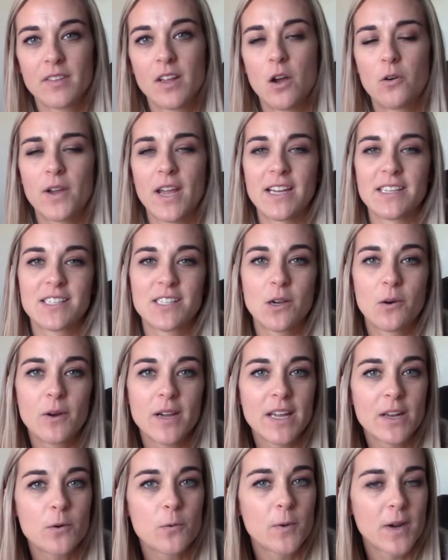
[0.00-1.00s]
Okay, so
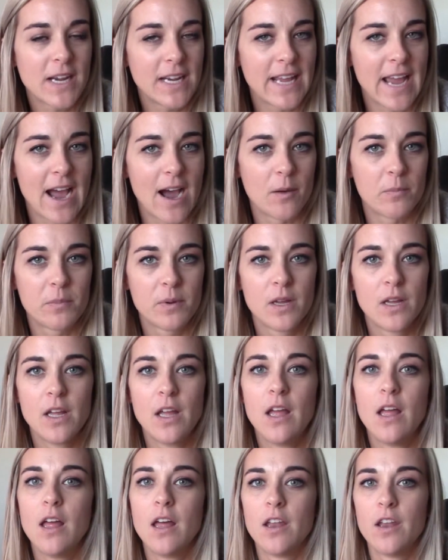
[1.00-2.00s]
in recap,
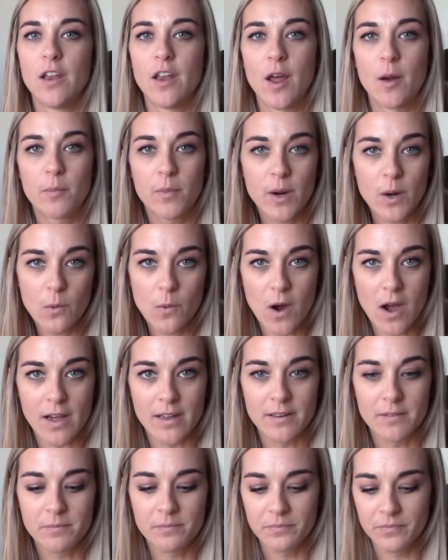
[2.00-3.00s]
number
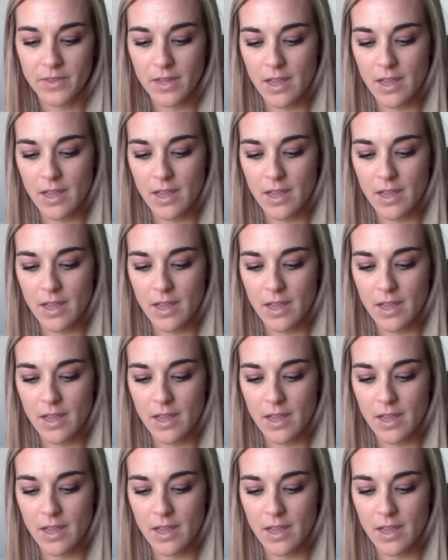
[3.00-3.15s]
one